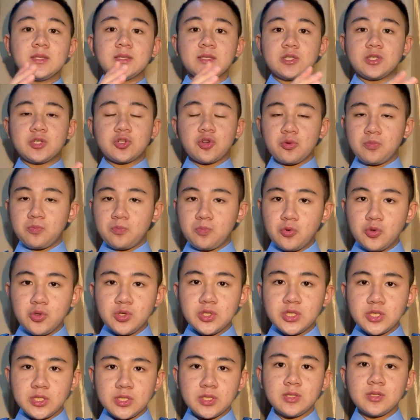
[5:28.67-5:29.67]

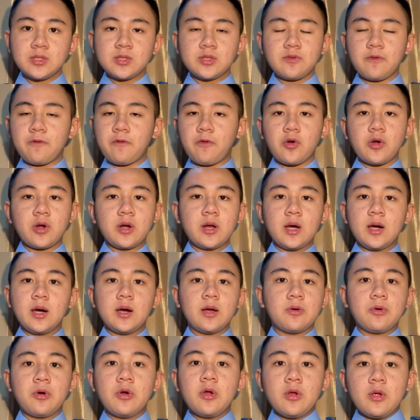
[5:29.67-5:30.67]
distributions for the